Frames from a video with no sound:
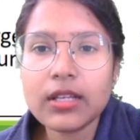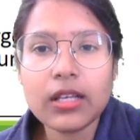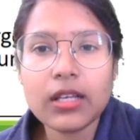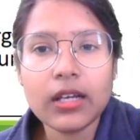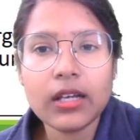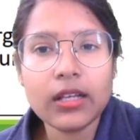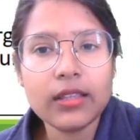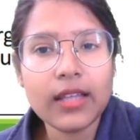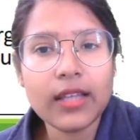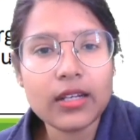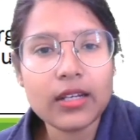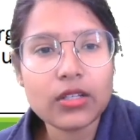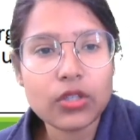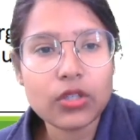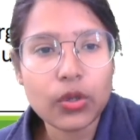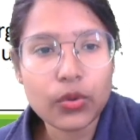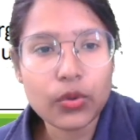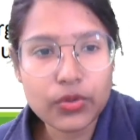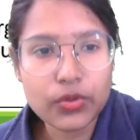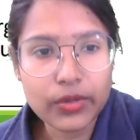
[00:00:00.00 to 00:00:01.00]
and that is
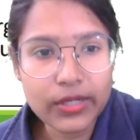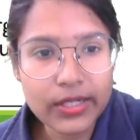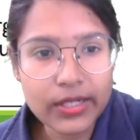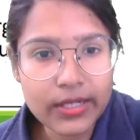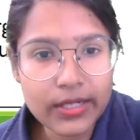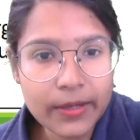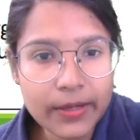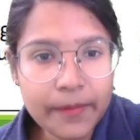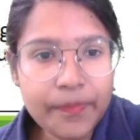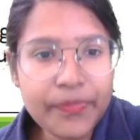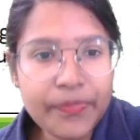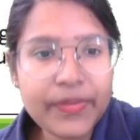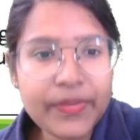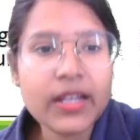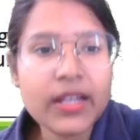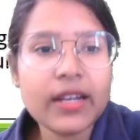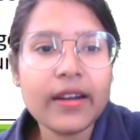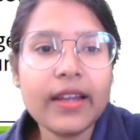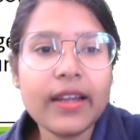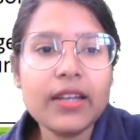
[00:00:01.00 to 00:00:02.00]
Clostridium,
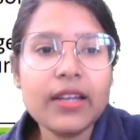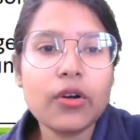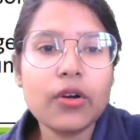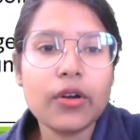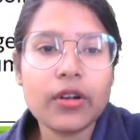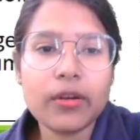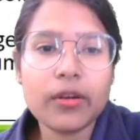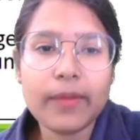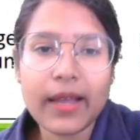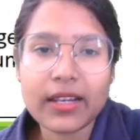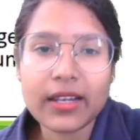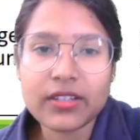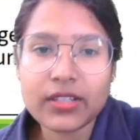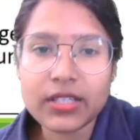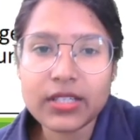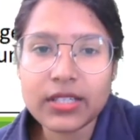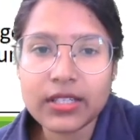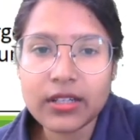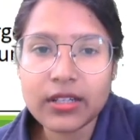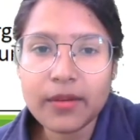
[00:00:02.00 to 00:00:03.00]
right?
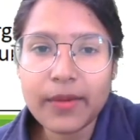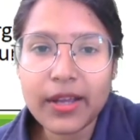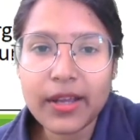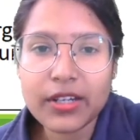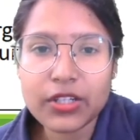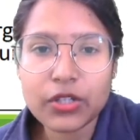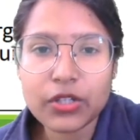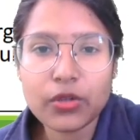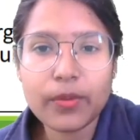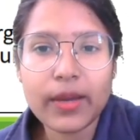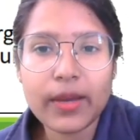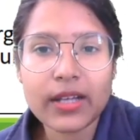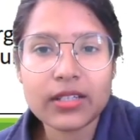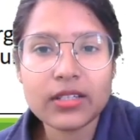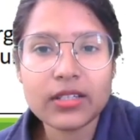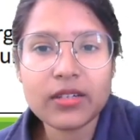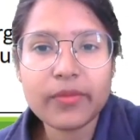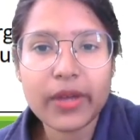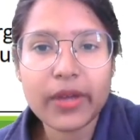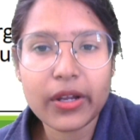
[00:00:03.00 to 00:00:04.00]
Corynebacterium,
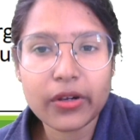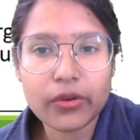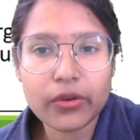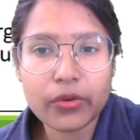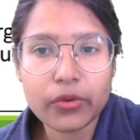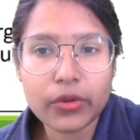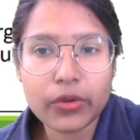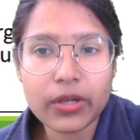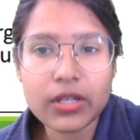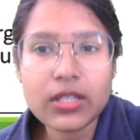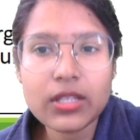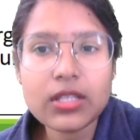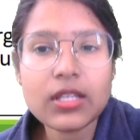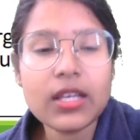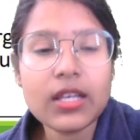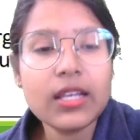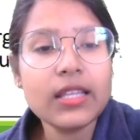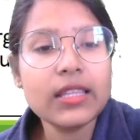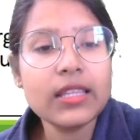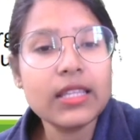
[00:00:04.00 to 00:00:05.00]
Enterobacter, Micrococcus.
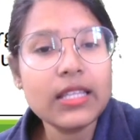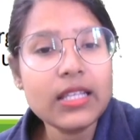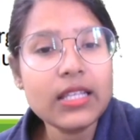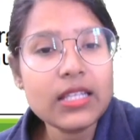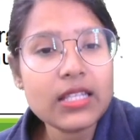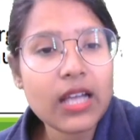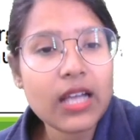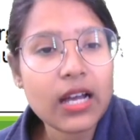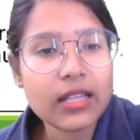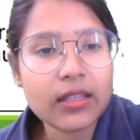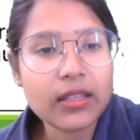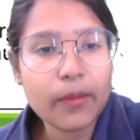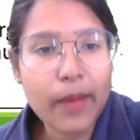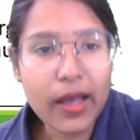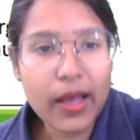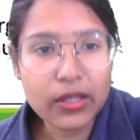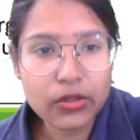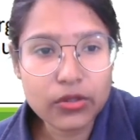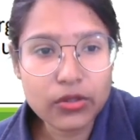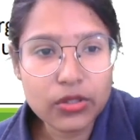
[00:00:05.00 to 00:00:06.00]
These are the
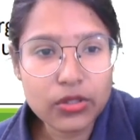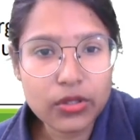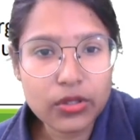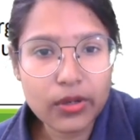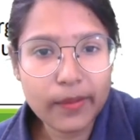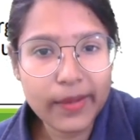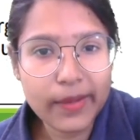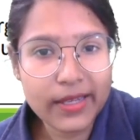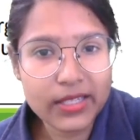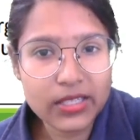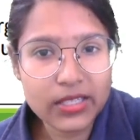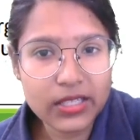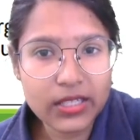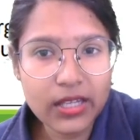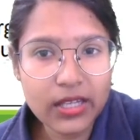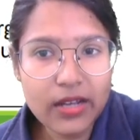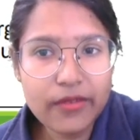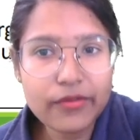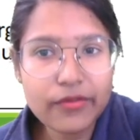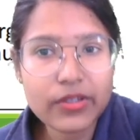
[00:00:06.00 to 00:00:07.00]
pathogens or
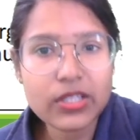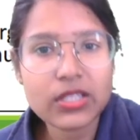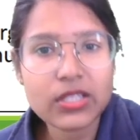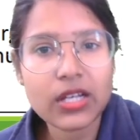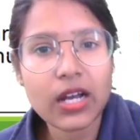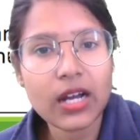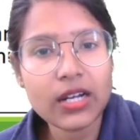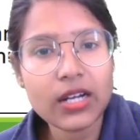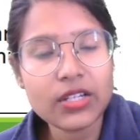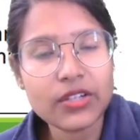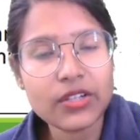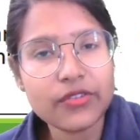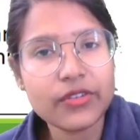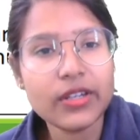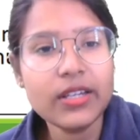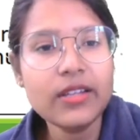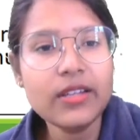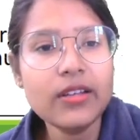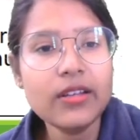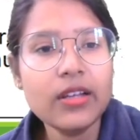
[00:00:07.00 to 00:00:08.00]
bacteria which are
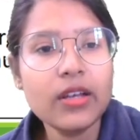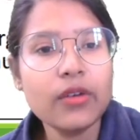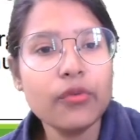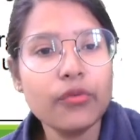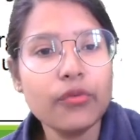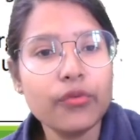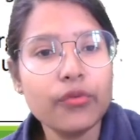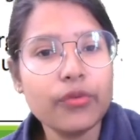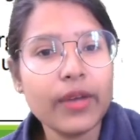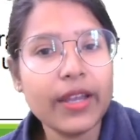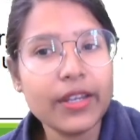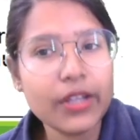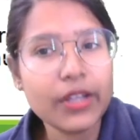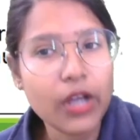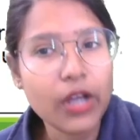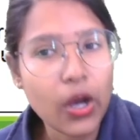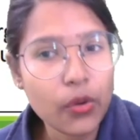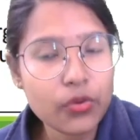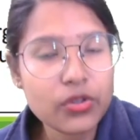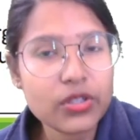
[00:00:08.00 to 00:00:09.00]
generally
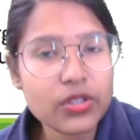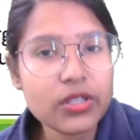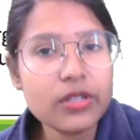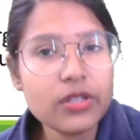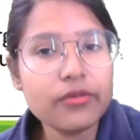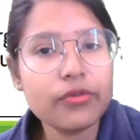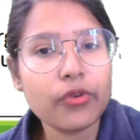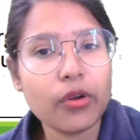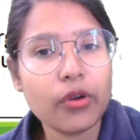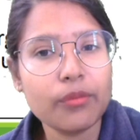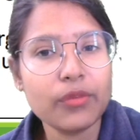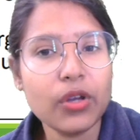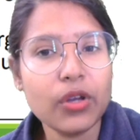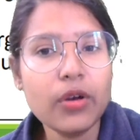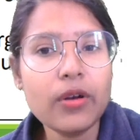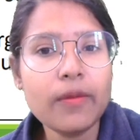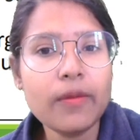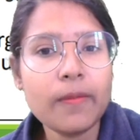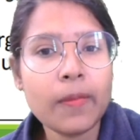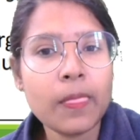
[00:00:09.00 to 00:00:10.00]
encountered from
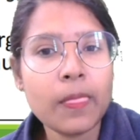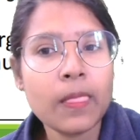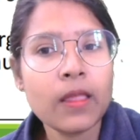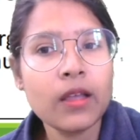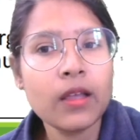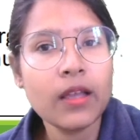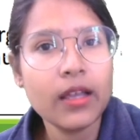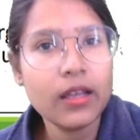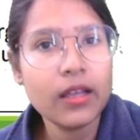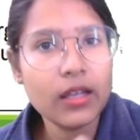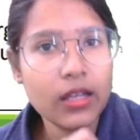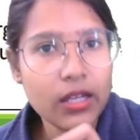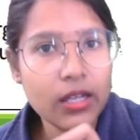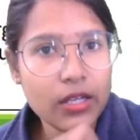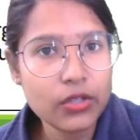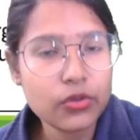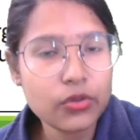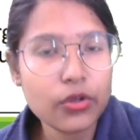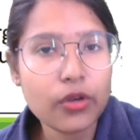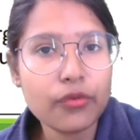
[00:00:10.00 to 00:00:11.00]
your
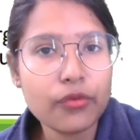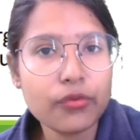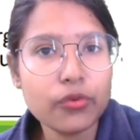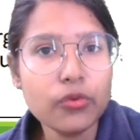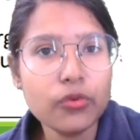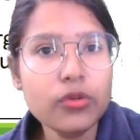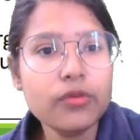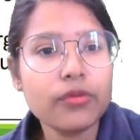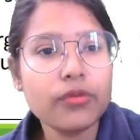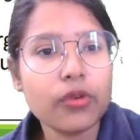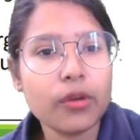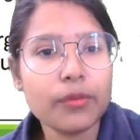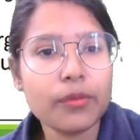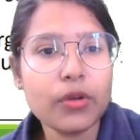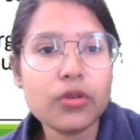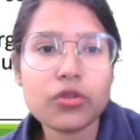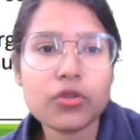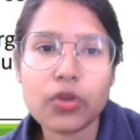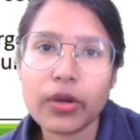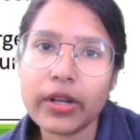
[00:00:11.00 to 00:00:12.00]
into your food from
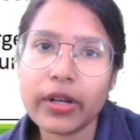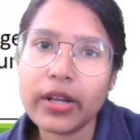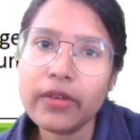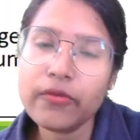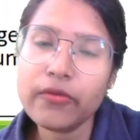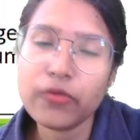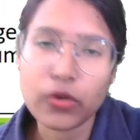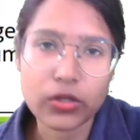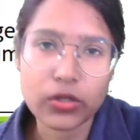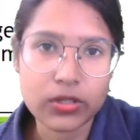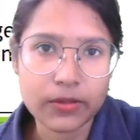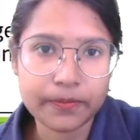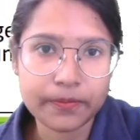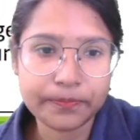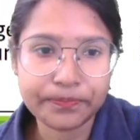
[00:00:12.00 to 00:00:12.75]
your soil and water.